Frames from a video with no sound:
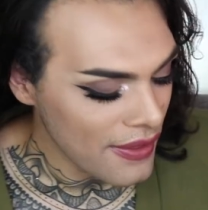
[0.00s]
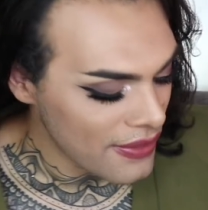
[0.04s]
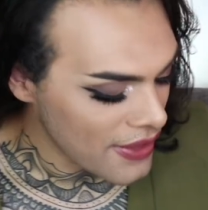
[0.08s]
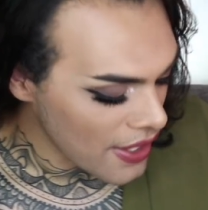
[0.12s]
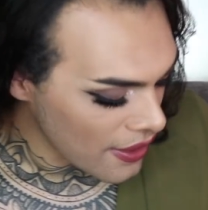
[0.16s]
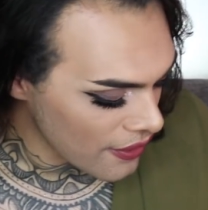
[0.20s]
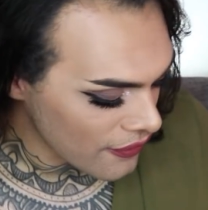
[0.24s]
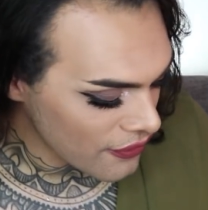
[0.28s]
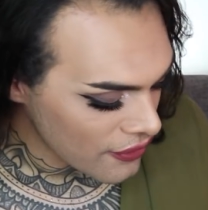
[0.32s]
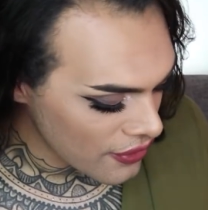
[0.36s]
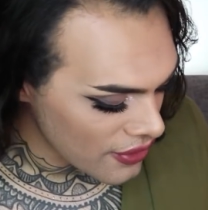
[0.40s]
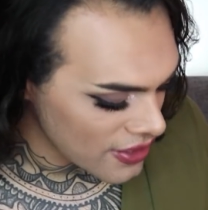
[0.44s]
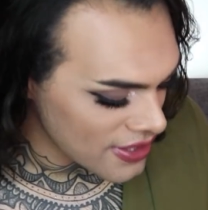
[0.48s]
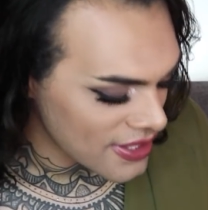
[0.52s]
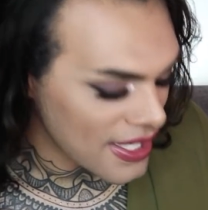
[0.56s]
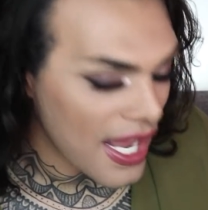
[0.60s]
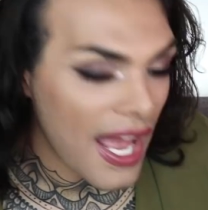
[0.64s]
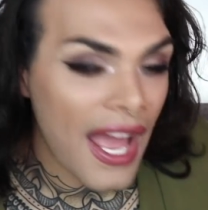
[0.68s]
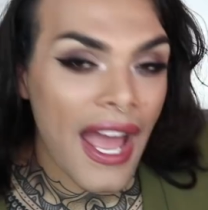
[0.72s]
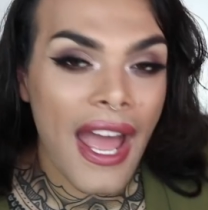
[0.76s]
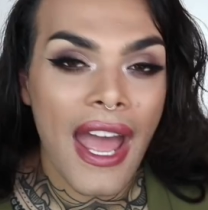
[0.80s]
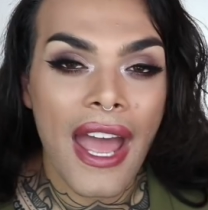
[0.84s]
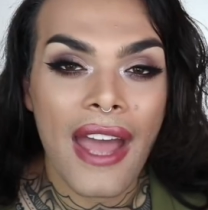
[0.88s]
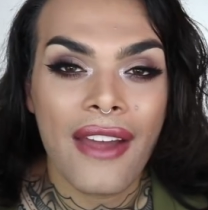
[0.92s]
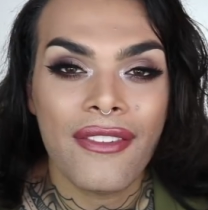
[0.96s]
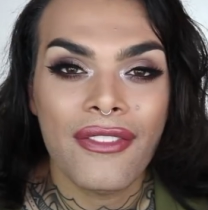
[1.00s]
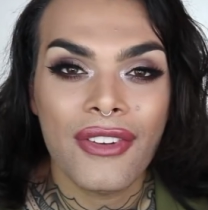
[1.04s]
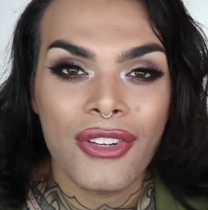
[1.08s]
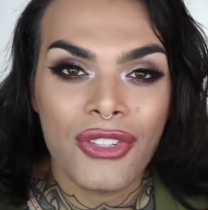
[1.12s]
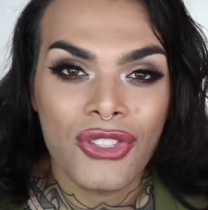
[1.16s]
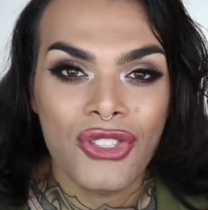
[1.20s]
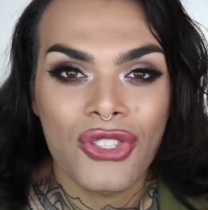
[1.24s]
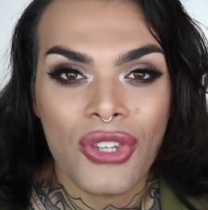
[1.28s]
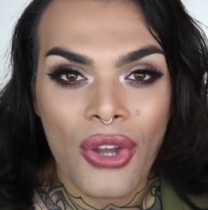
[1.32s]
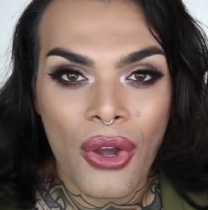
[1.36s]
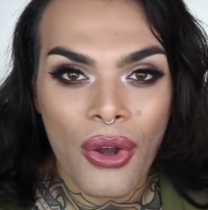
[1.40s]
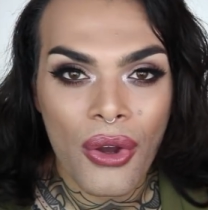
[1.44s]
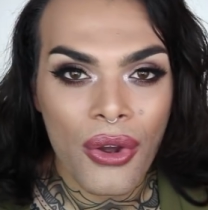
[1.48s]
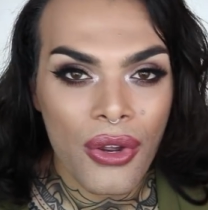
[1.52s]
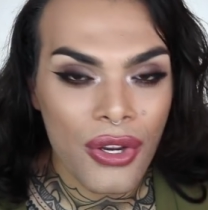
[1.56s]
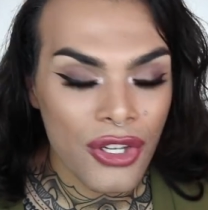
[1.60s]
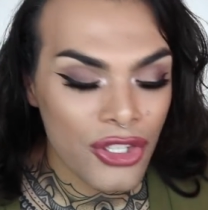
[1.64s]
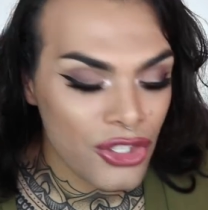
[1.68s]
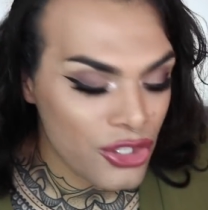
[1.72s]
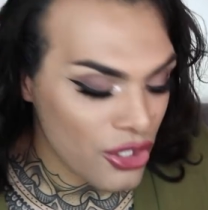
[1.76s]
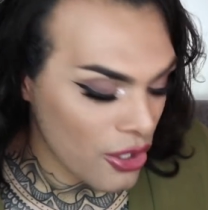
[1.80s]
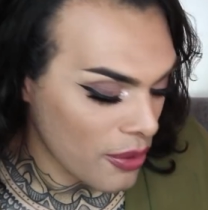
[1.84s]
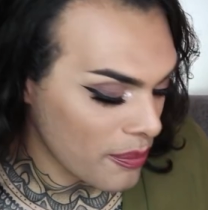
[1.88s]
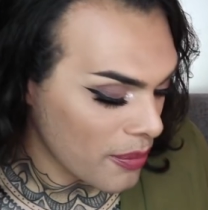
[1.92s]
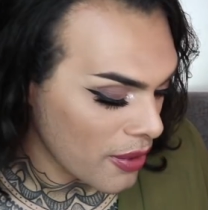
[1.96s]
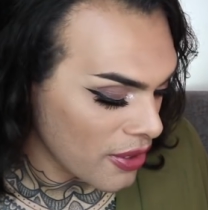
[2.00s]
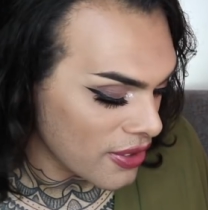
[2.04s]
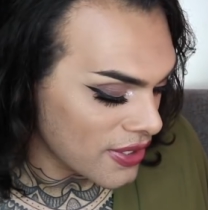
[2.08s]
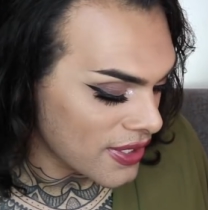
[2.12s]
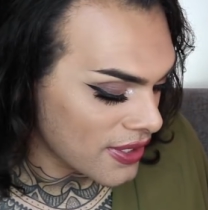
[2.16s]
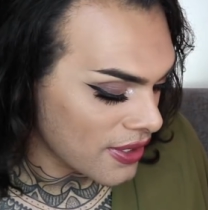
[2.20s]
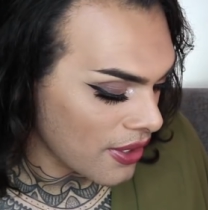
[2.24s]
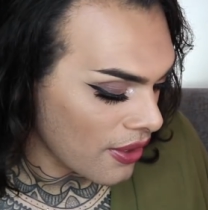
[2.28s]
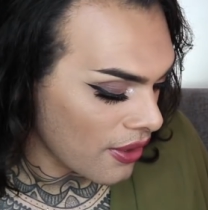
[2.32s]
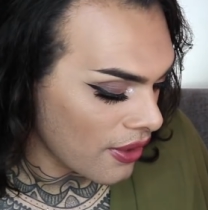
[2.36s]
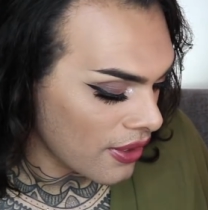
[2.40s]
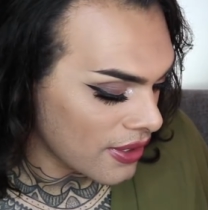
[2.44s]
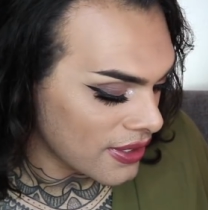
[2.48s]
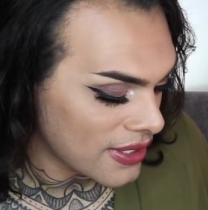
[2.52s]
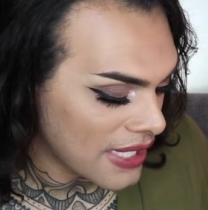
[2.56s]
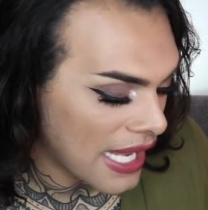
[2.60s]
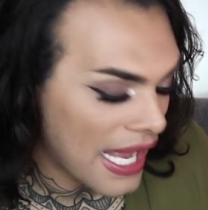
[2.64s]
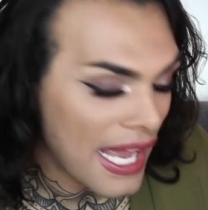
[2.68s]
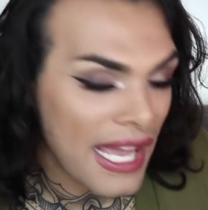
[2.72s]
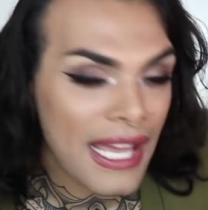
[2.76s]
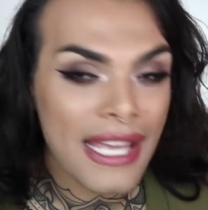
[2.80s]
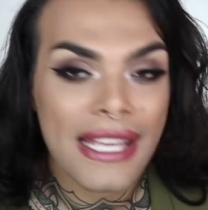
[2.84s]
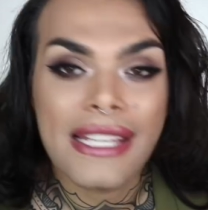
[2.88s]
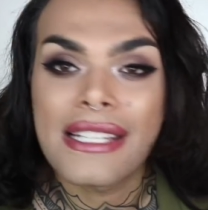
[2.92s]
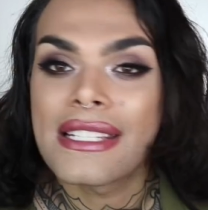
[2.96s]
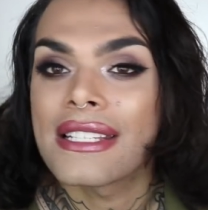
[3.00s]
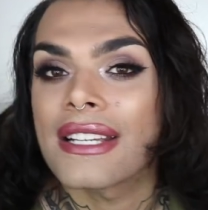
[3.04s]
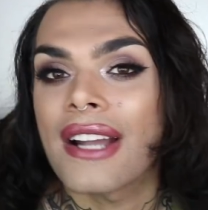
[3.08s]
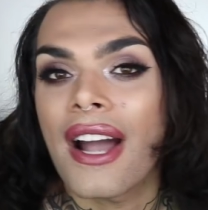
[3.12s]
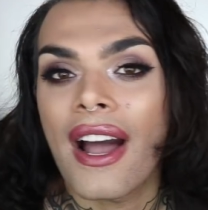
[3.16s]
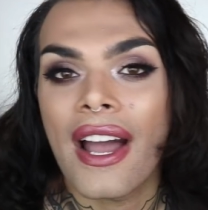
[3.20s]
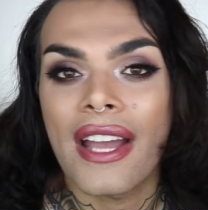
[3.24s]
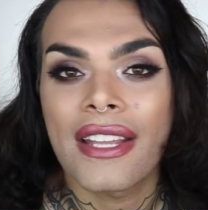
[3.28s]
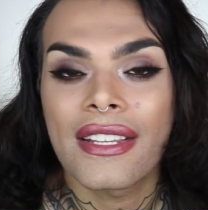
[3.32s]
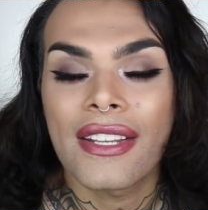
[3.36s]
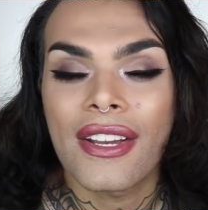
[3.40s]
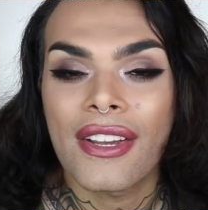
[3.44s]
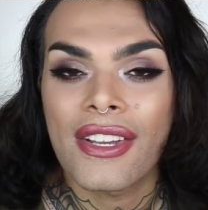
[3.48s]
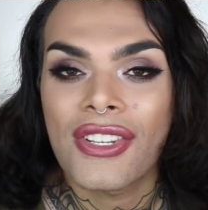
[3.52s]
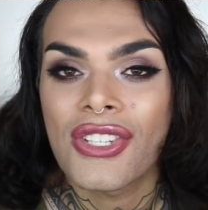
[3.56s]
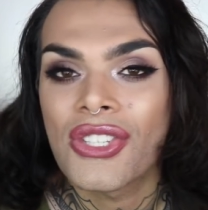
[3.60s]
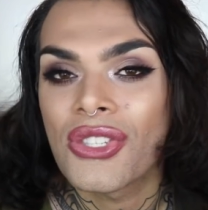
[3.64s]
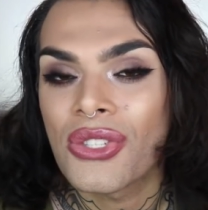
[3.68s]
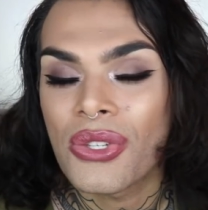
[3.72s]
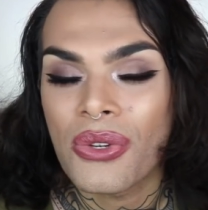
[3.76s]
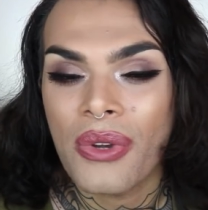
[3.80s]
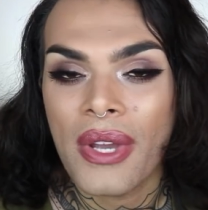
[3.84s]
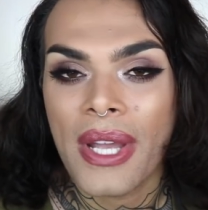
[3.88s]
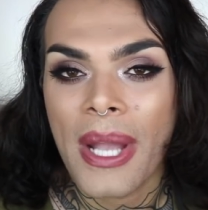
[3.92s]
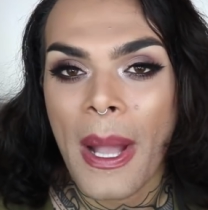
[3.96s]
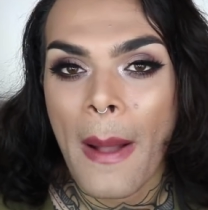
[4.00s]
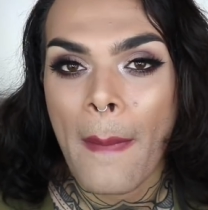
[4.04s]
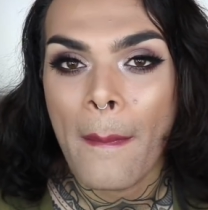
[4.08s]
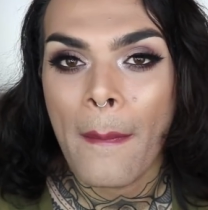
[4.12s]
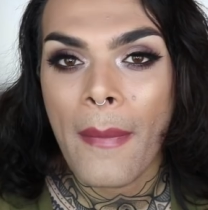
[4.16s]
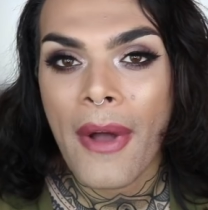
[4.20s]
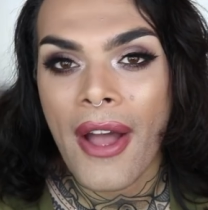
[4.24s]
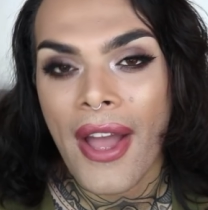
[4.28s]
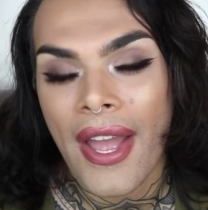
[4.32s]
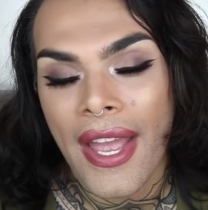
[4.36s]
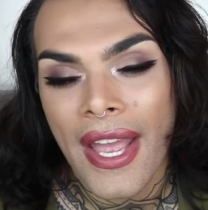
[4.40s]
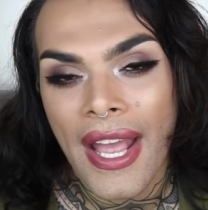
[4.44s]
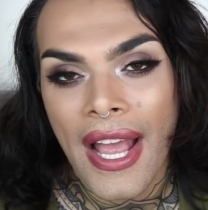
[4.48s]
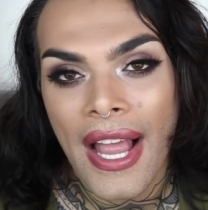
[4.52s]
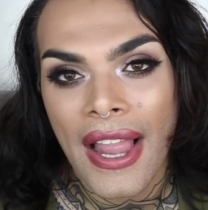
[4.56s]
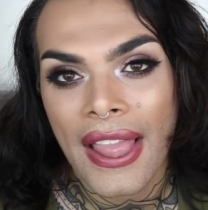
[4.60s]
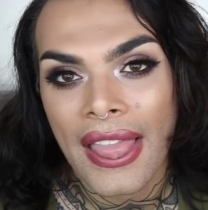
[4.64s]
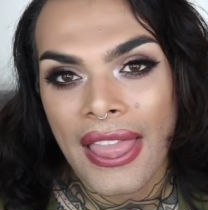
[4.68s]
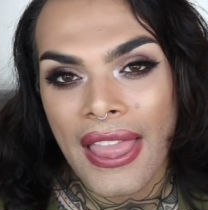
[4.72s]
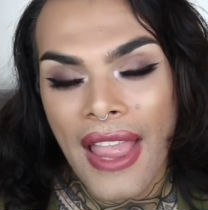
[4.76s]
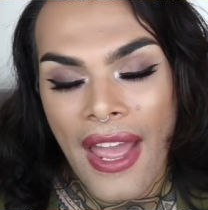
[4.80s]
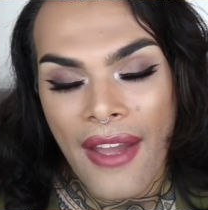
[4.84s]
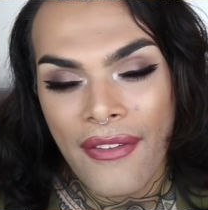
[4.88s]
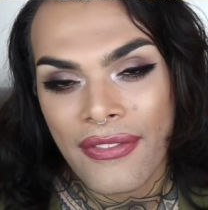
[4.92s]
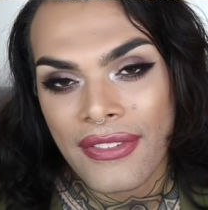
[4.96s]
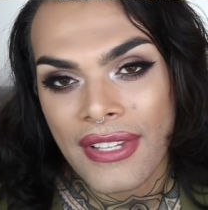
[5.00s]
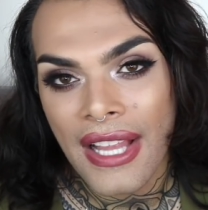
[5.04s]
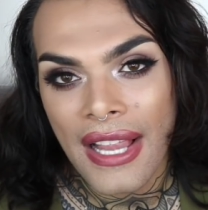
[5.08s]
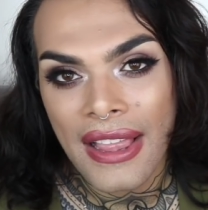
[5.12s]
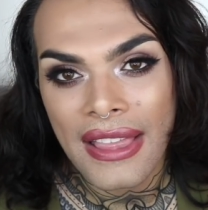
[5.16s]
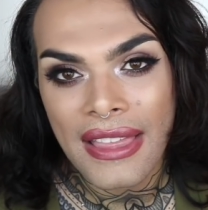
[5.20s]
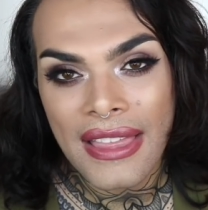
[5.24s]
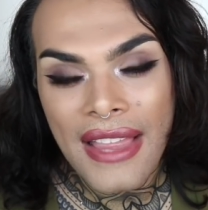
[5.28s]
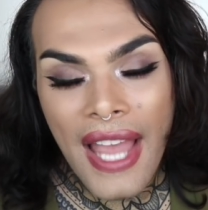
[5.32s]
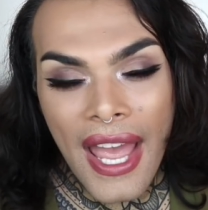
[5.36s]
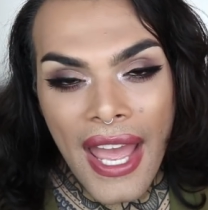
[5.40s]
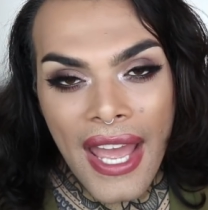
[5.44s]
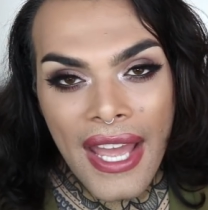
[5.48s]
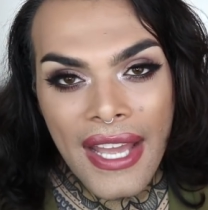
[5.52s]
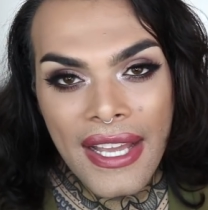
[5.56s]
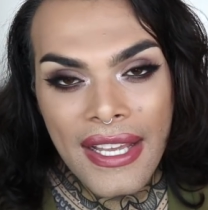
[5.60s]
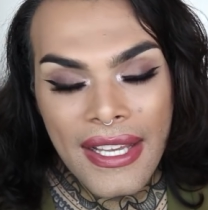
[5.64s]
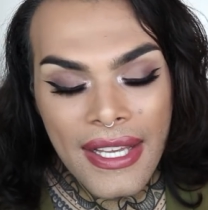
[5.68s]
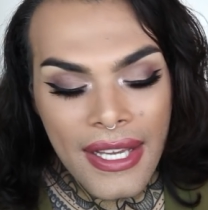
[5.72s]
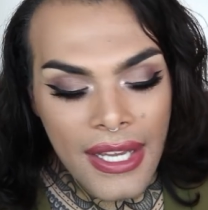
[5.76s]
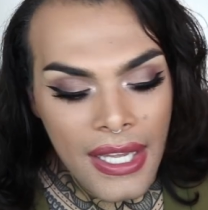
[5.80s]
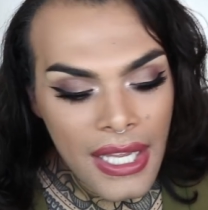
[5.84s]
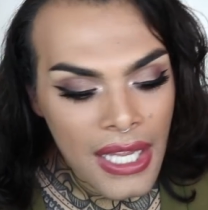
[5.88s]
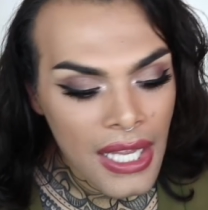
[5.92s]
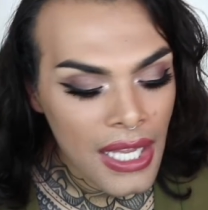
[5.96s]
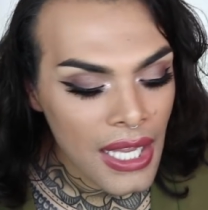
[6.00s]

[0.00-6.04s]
Then of course I have Joe Bosco, that is the guy that is doing my left leg.